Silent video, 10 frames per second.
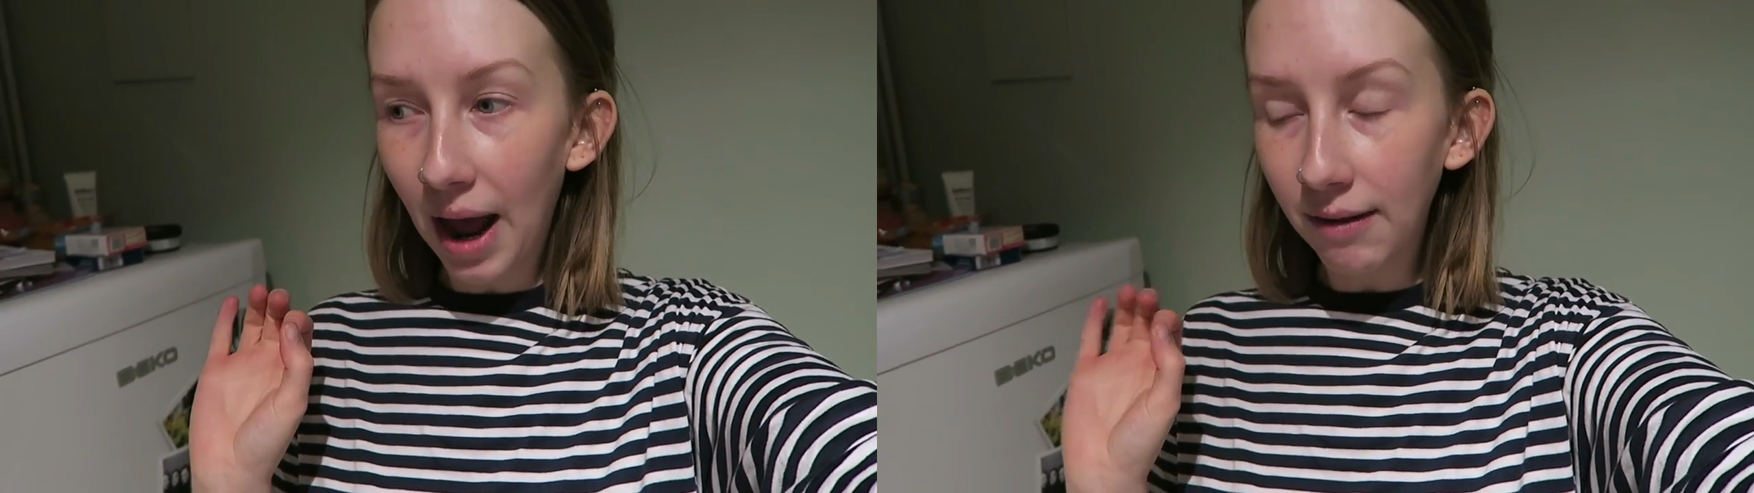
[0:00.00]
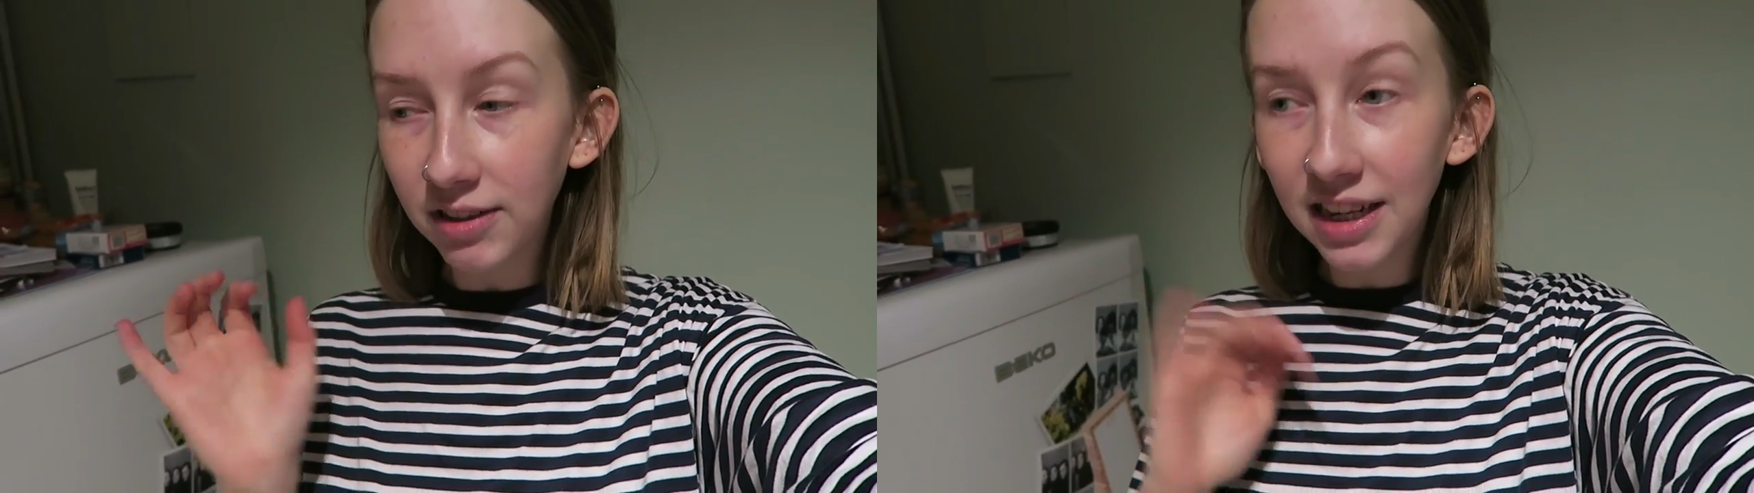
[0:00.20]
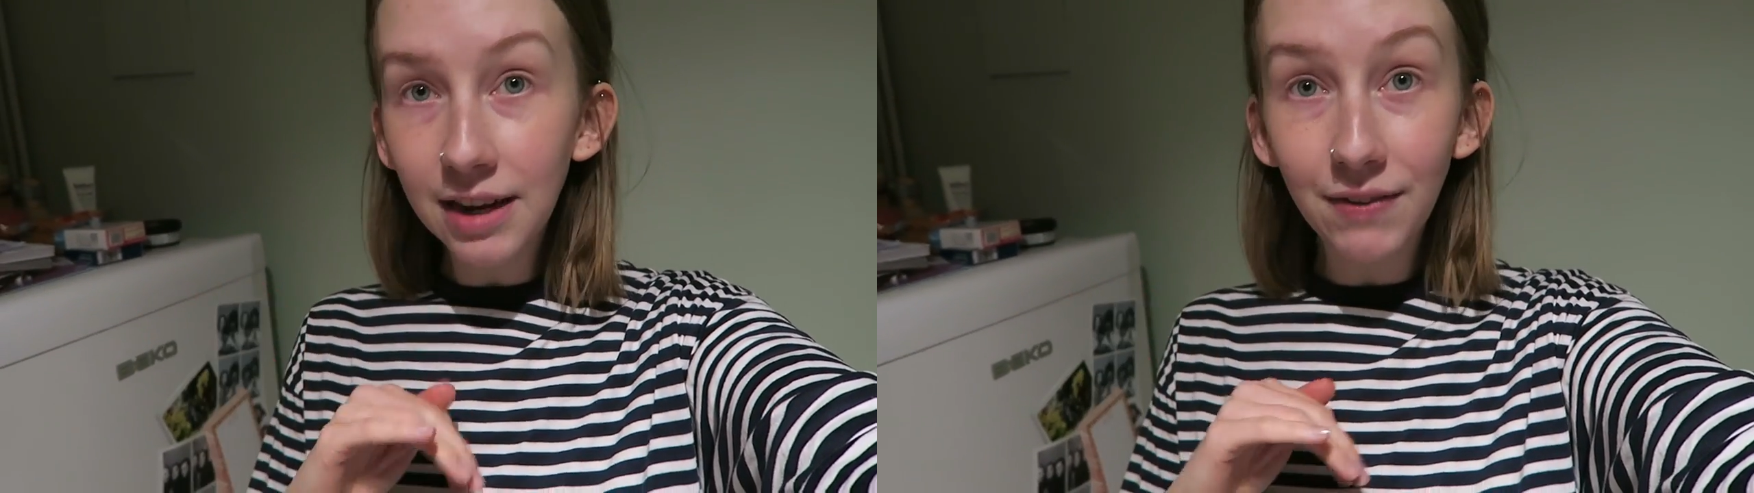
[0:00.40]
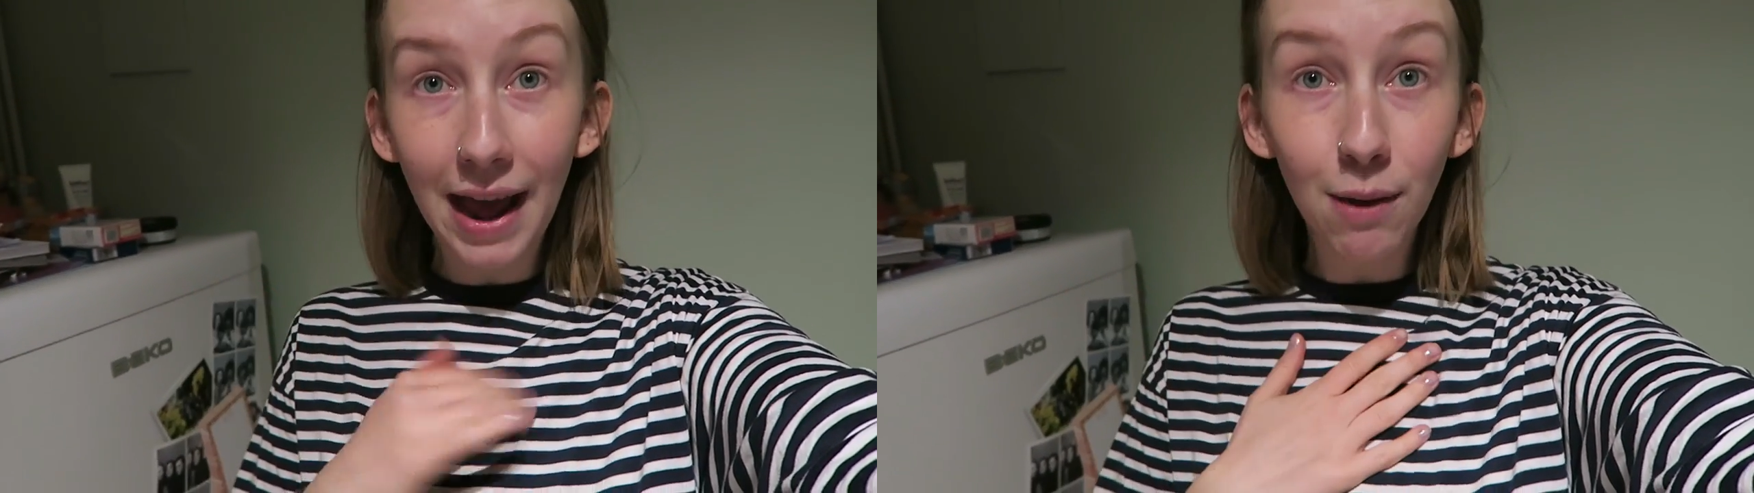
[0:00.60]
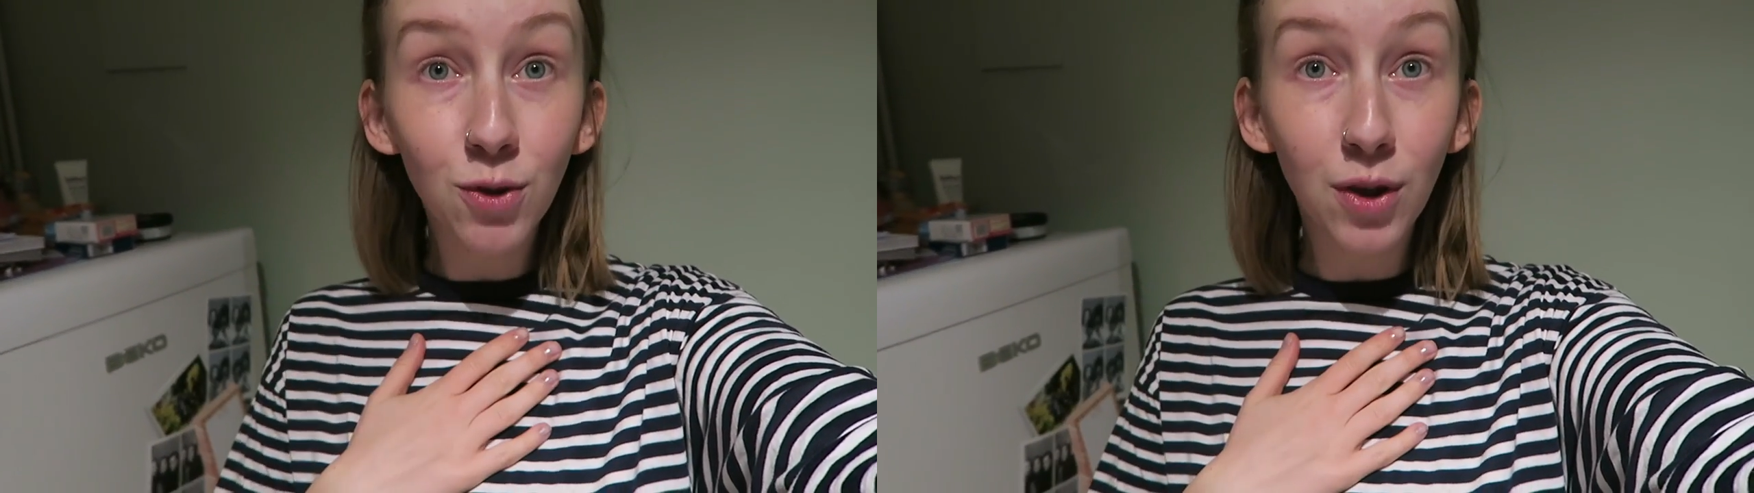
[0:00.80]
Having to leave the
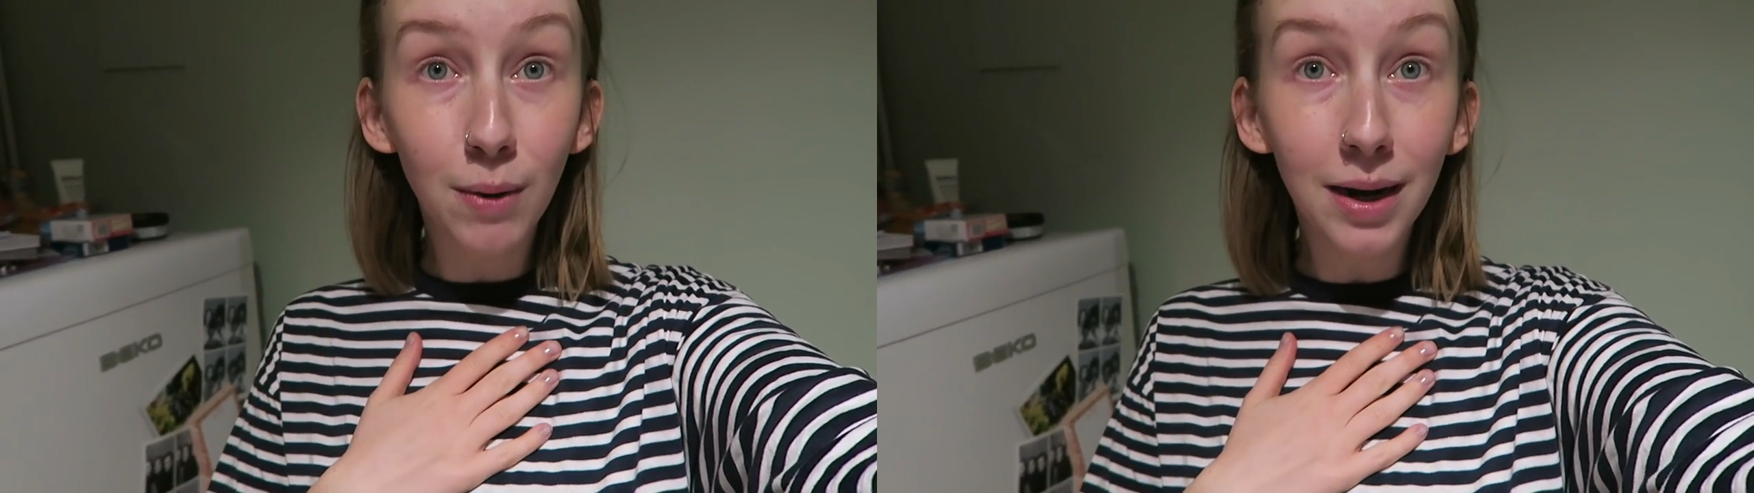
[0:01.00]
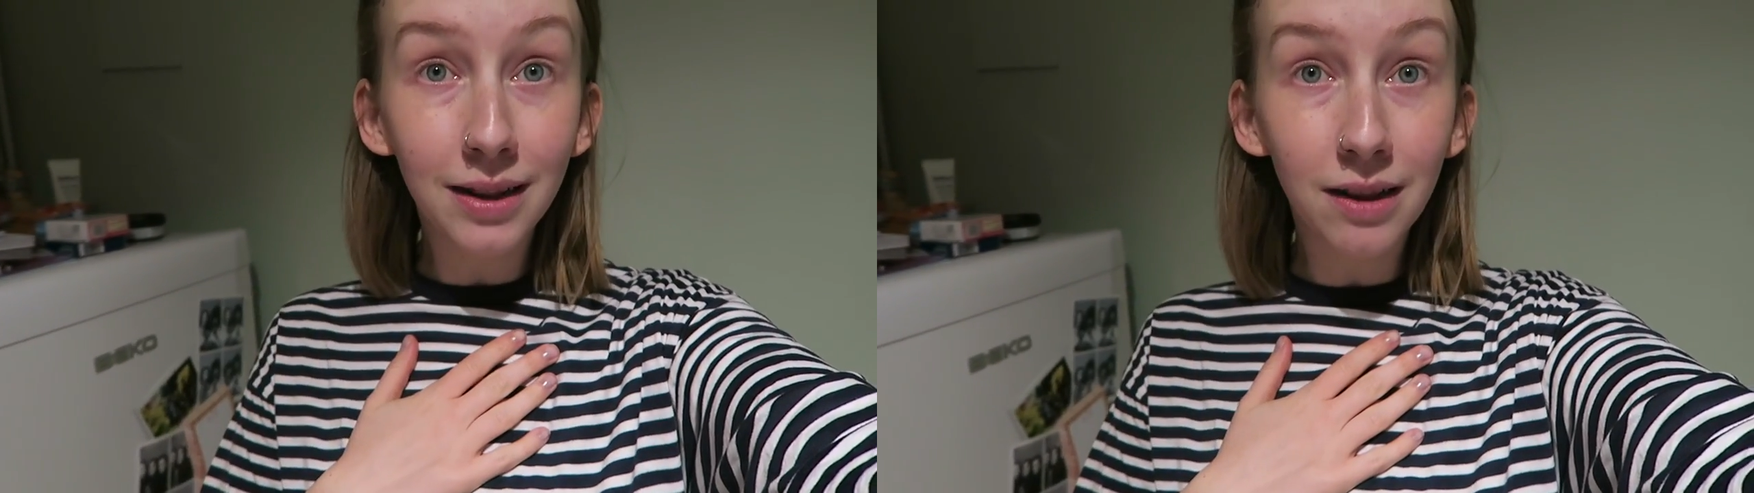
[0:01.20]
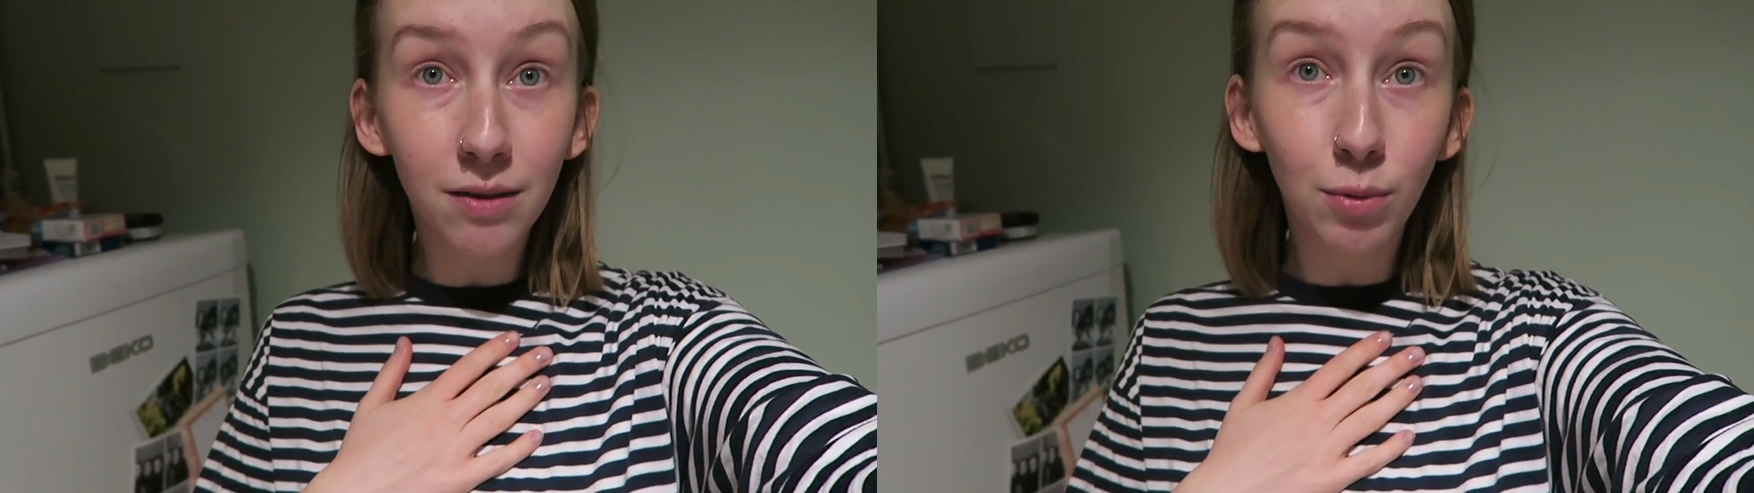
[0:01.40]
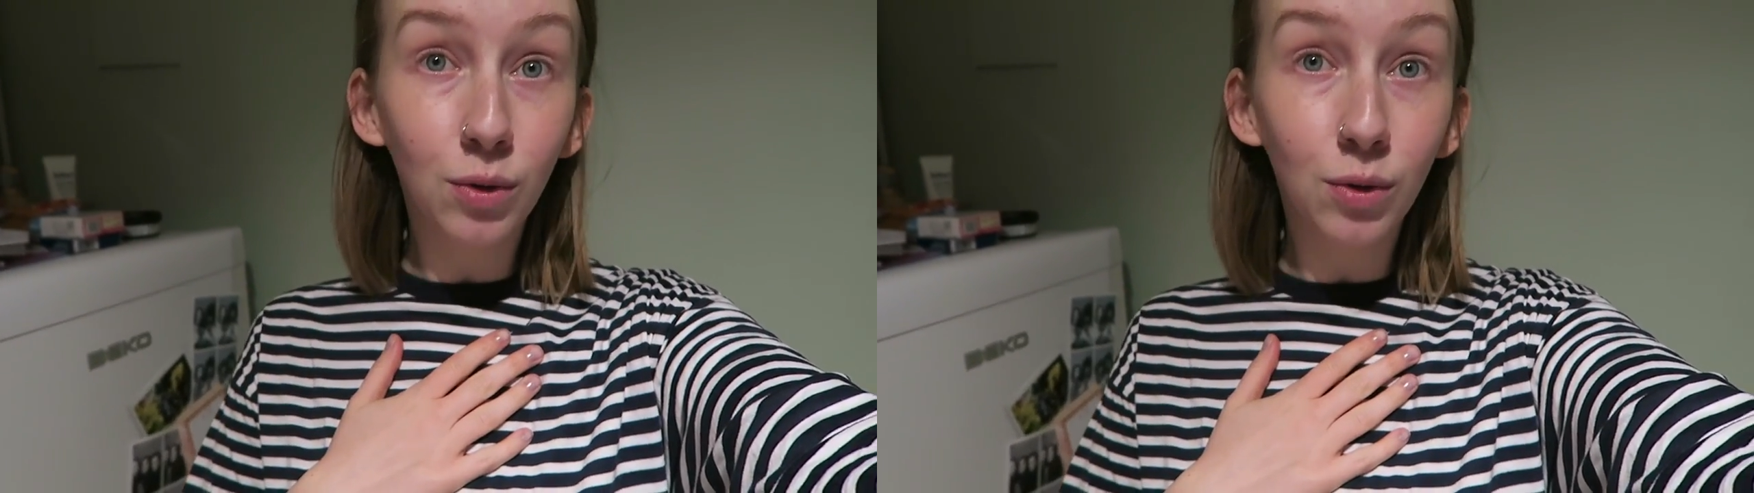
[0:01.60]
house so early this